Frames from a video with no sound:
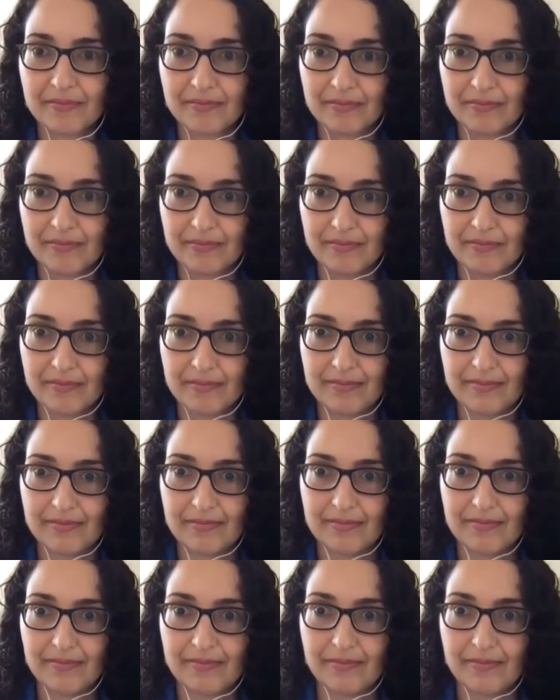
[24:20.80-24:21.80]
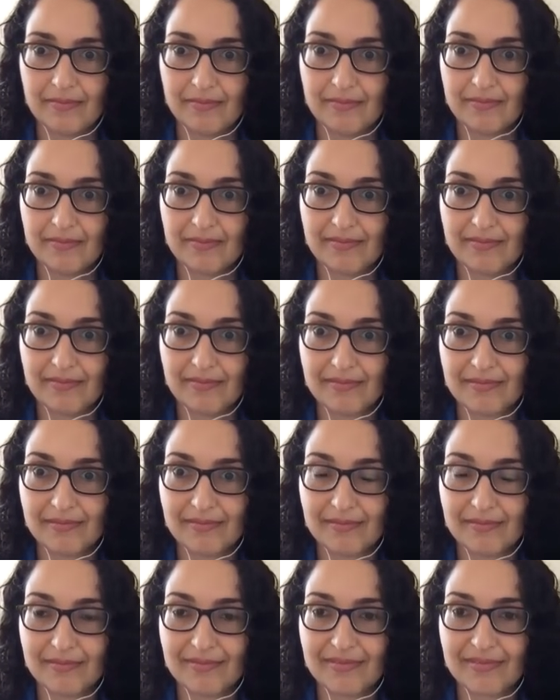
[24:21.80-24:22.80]

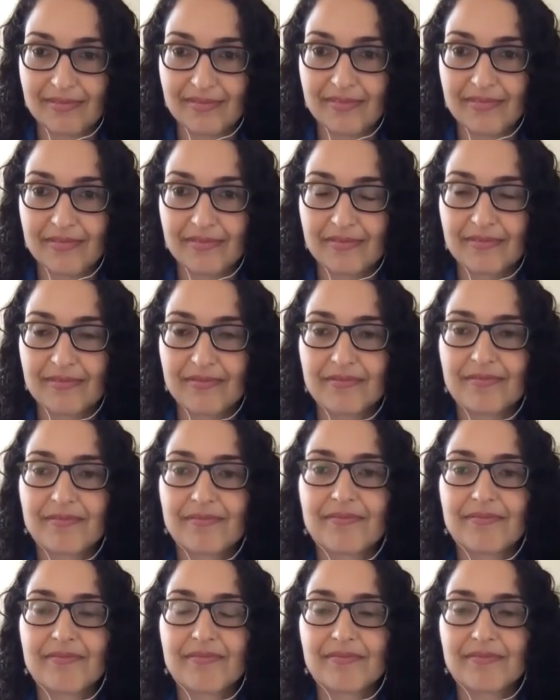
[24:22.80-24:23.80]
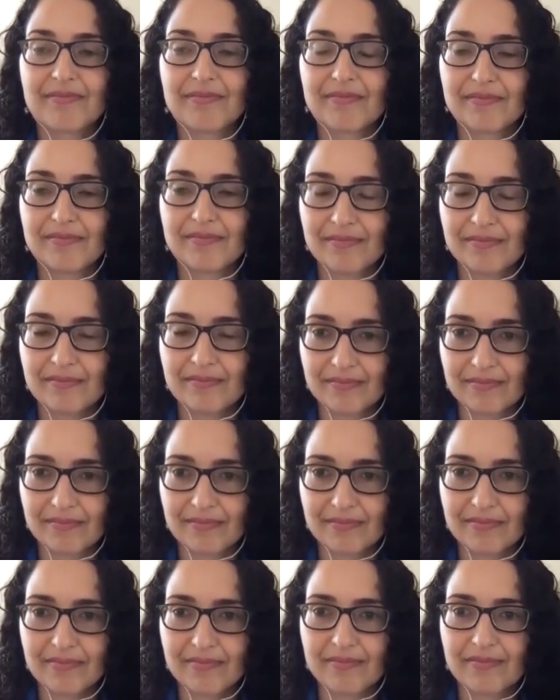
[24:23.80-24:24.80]

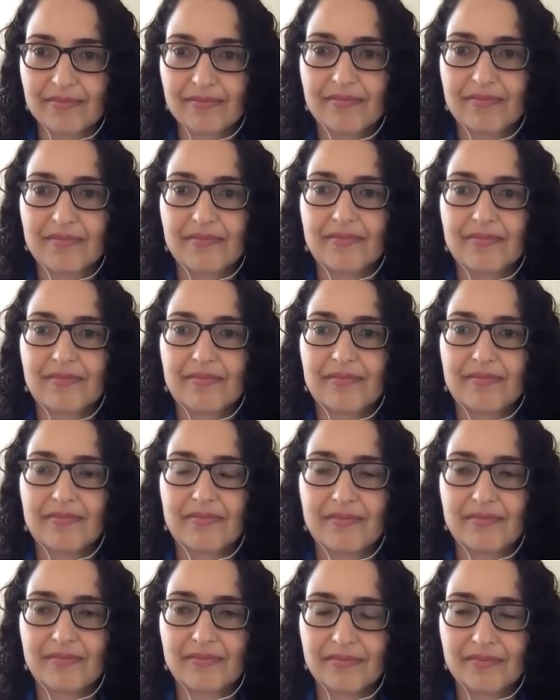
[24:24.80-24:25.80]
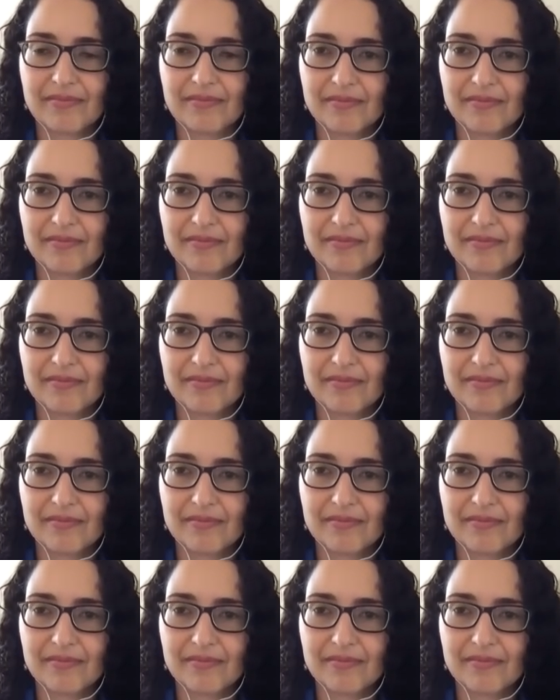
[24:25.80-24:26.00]
(silent)